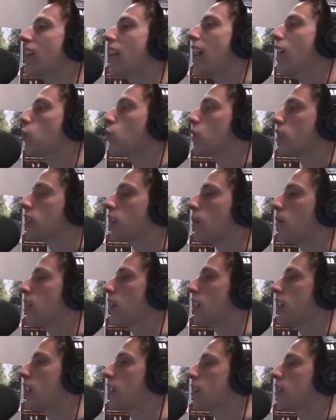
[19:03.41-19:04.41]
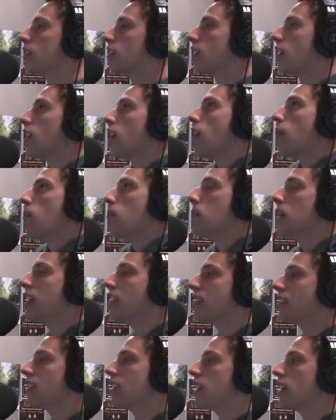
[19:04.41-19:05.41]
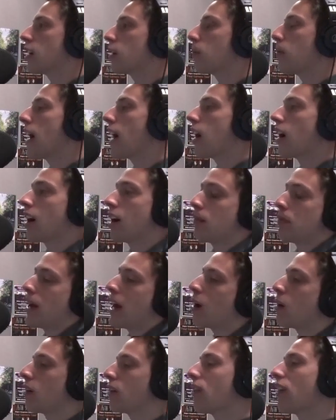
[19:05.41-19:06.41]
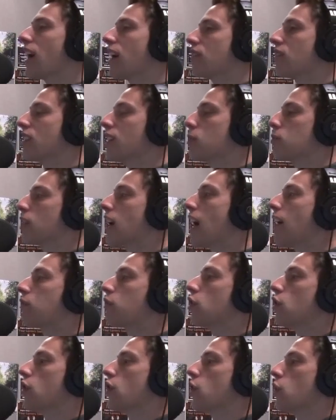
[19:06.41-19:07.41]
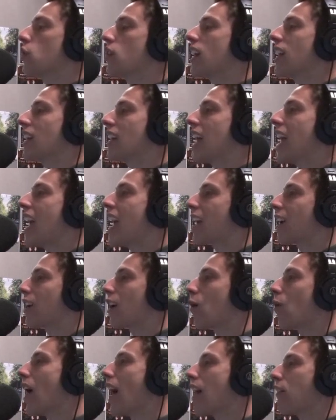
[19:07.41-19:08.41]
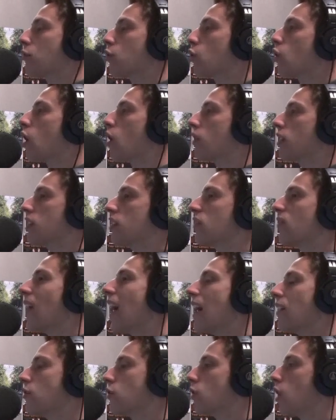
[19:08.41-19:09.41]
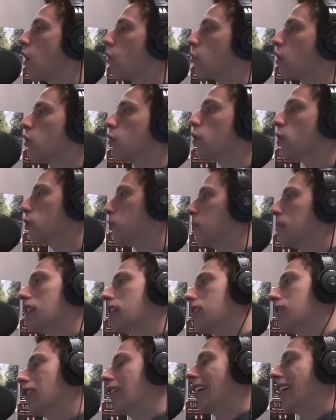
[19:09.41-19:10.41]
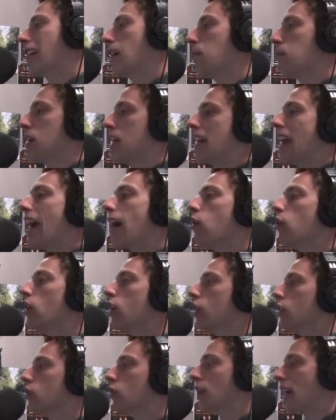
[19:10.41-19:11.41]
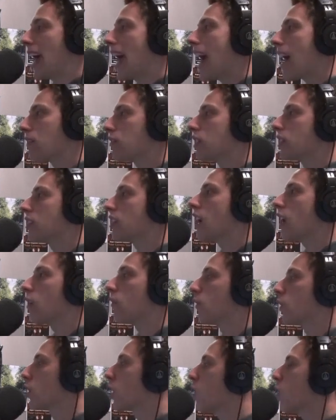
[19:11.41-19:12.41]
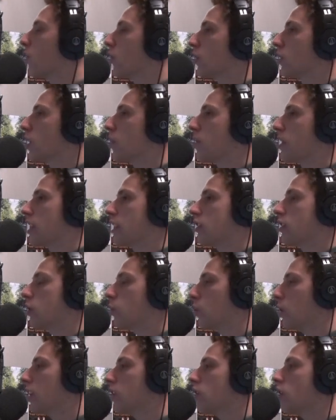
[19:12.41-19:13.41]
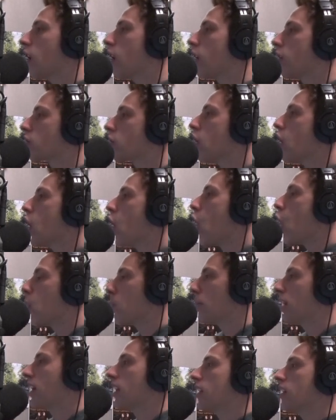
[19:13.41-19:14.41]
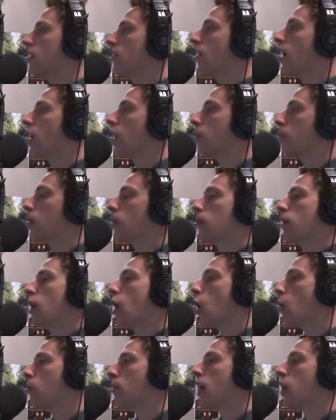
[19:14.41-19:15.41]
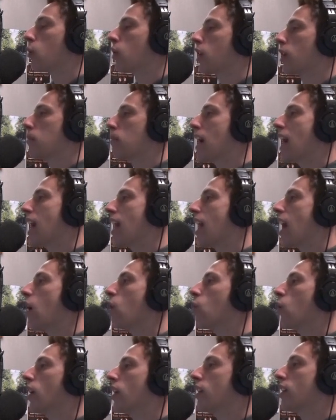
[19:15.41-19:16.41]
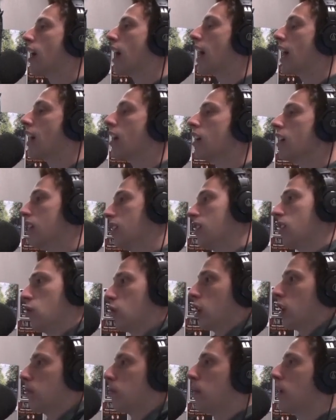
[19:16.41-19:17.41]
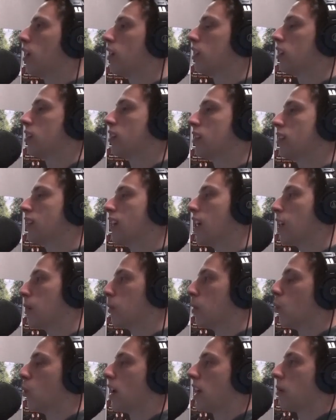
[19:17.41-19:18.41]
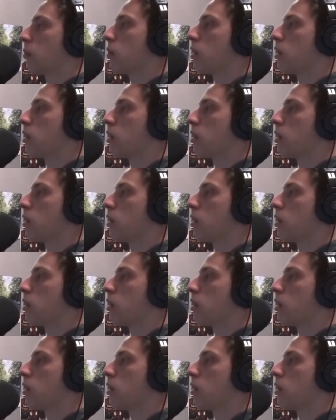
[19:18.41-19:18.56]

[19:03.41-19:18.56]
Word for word: and that's yeah. what some of these mid-tier uh, Power Five teams have to do. They can't go after all these five-star recruits because they're going to get beat out. So they have to settle for going for some of these three-stars, hope they can develop them, and hope they really pan out one day to really build a sustainable winning